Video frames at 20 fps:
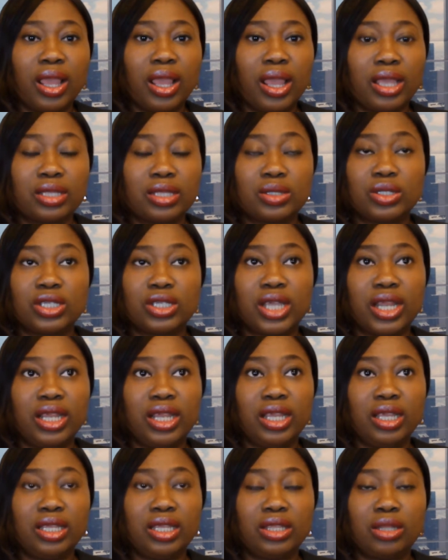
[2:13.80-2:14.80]

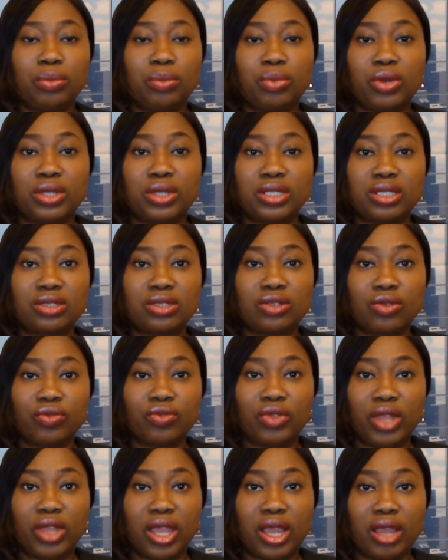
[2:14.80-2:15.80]
especially in the presence
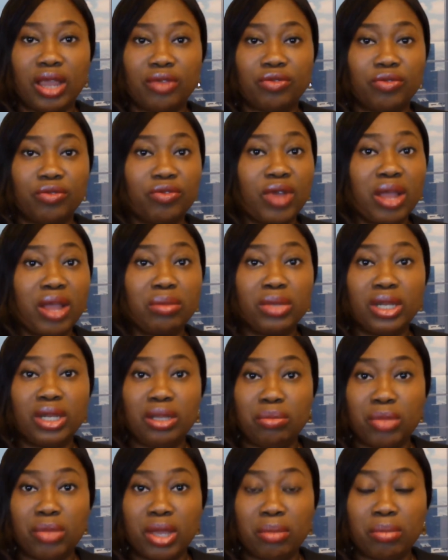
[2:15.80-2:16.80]
of their
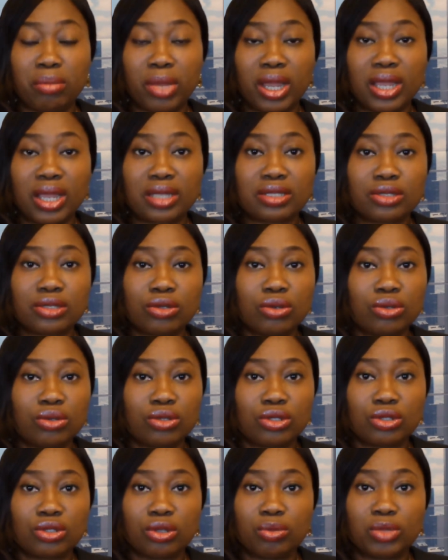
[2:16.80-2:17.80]
family members or
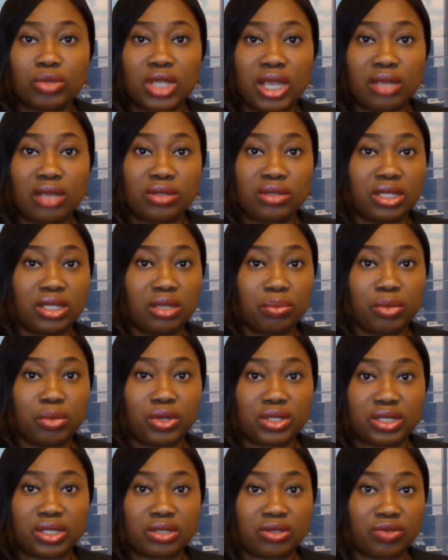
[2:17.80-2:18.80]
sometimes in the
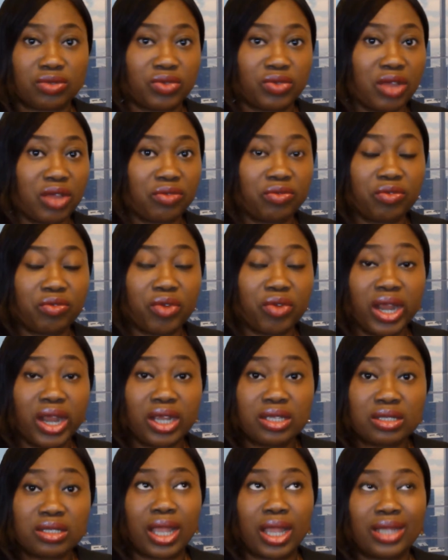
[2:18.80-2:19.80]
presence of their
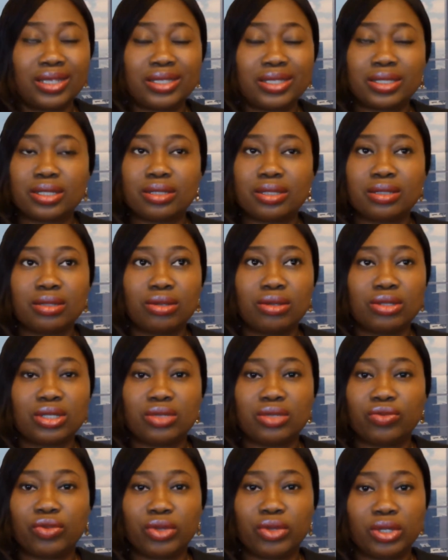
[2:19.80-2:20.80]
friends. And this is
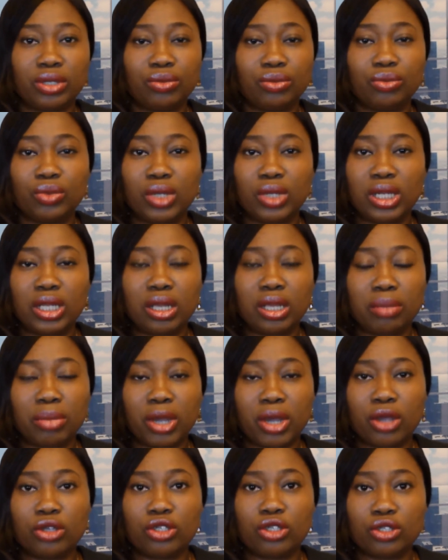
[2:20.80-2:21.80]
not even really
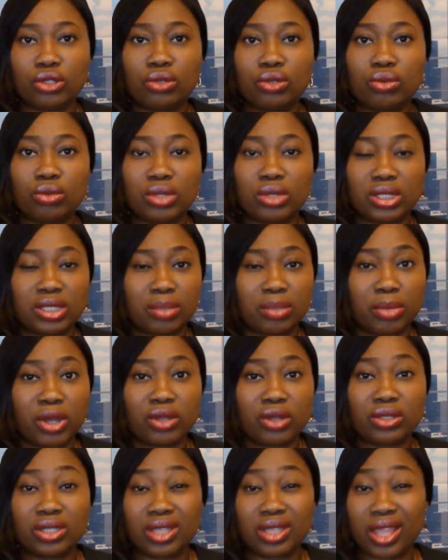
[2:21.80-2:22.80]
about you, it's
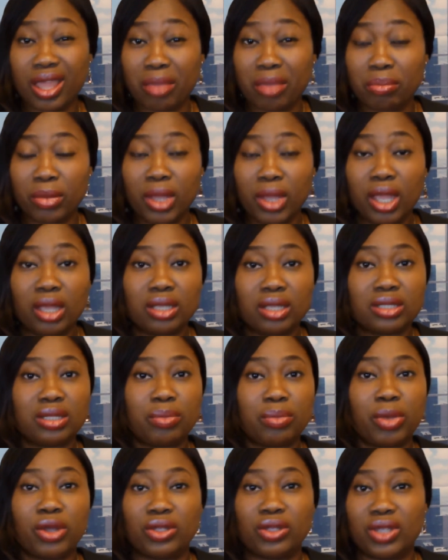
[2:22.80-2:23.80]
about them, it's
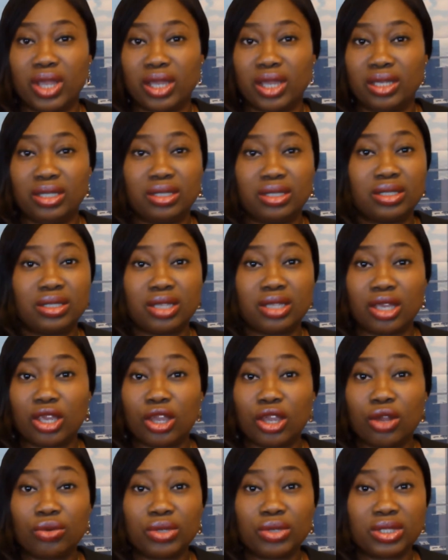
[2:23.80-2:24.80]
about their
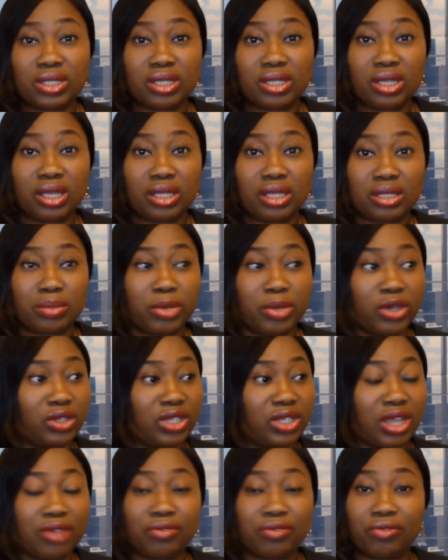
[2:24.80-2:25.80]
insecurity, it's
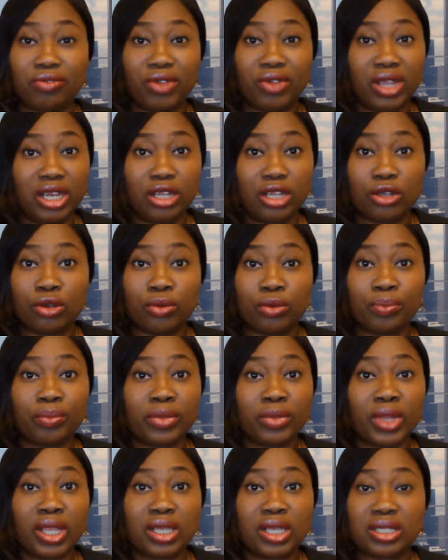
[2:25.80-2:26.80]
about their failure,
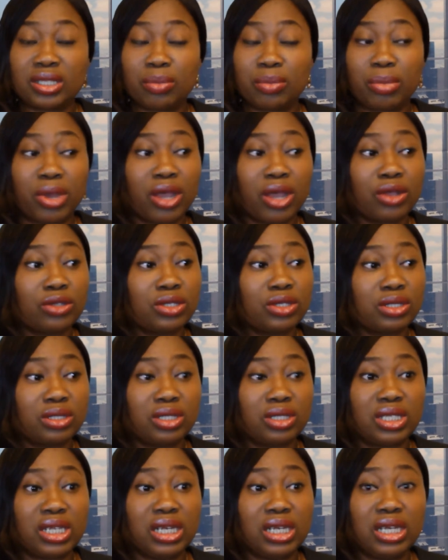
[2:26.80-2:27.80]
it's about
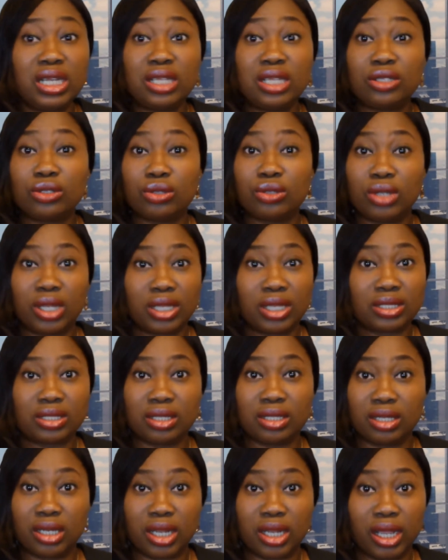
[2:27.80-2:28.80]
the
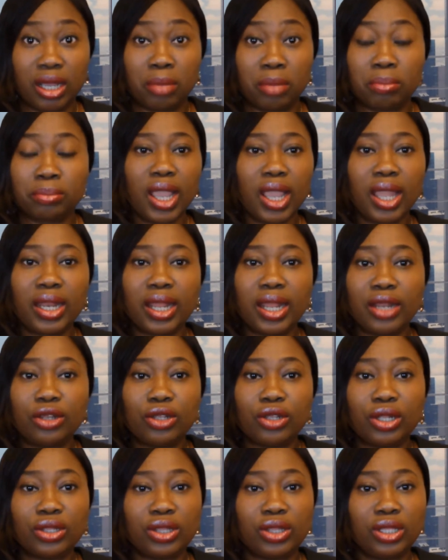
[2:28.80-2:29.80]
littleness in them. And
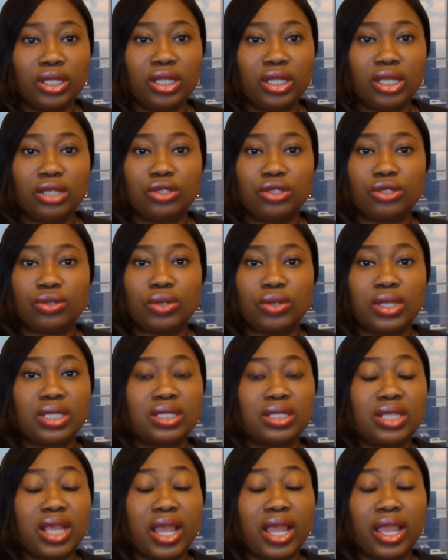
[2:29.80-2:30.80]
another thing they do
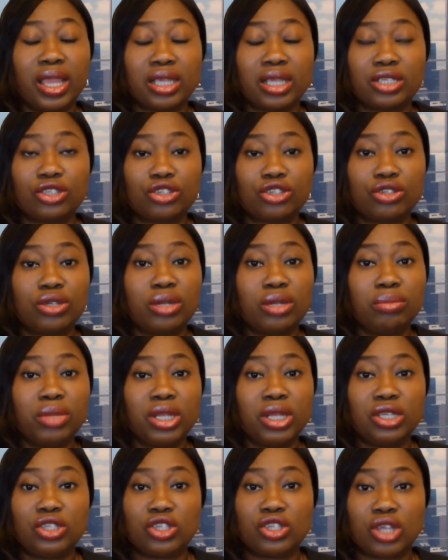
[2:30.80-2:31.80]
is they are
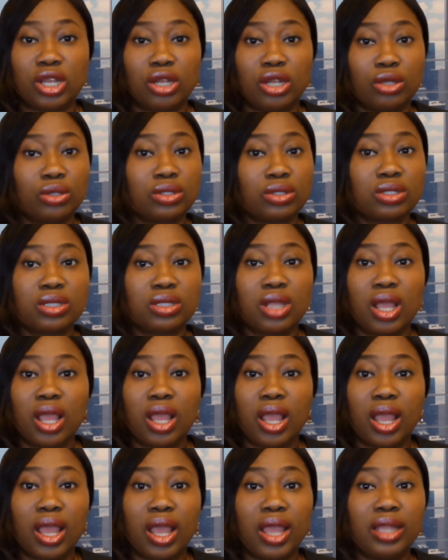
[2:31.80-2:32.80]
extremely jealous,
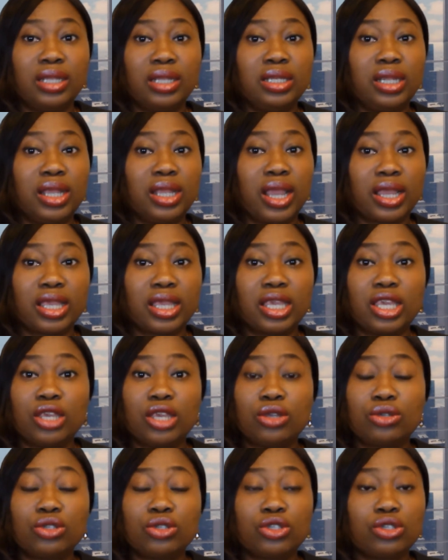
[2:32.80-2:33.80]
and they
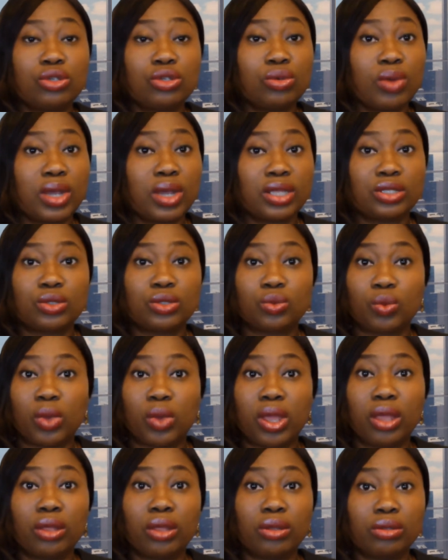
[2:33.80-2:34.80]
accuse you as
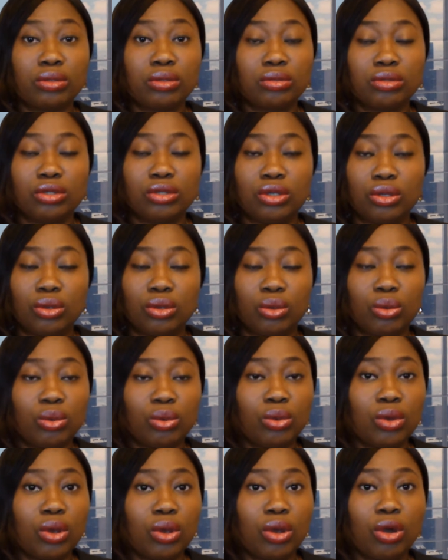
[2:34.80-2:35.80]
well, you know,
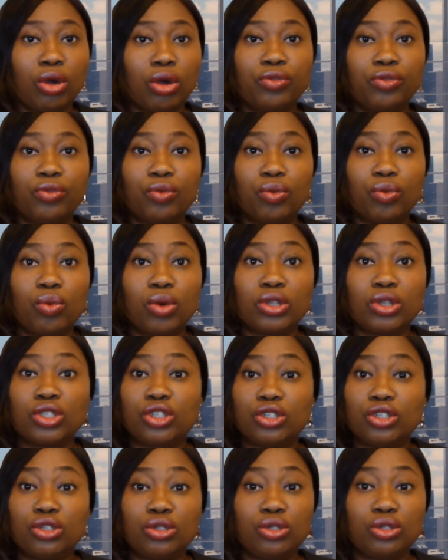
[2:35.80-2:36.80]
of
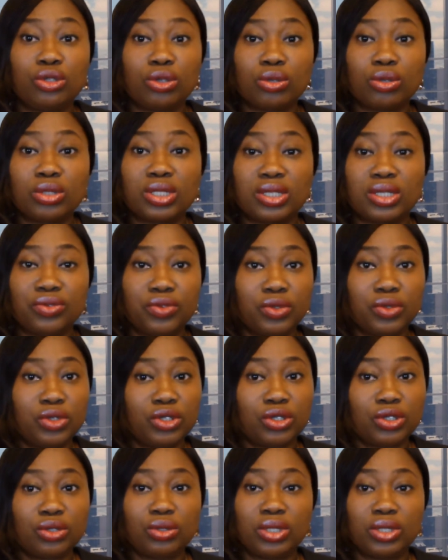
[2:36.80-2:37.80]
what you don't even
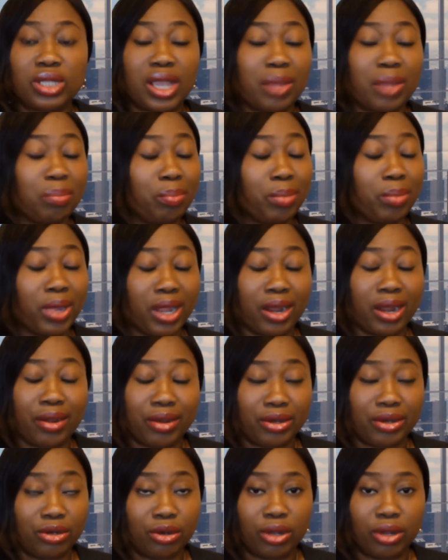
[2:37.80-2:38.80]
do. They are
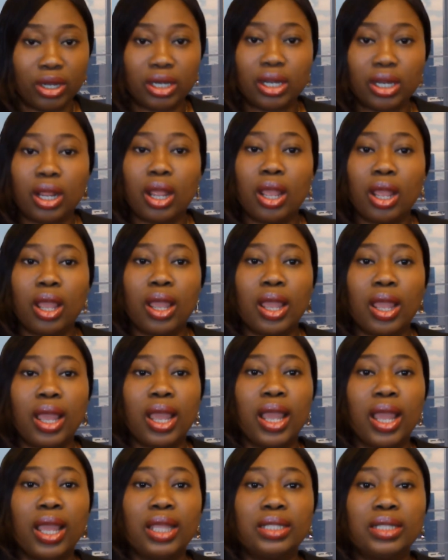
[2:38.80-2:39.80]
paranoid,
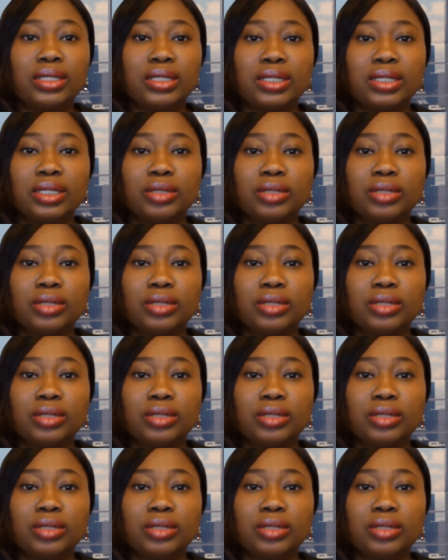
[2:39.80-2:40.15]
and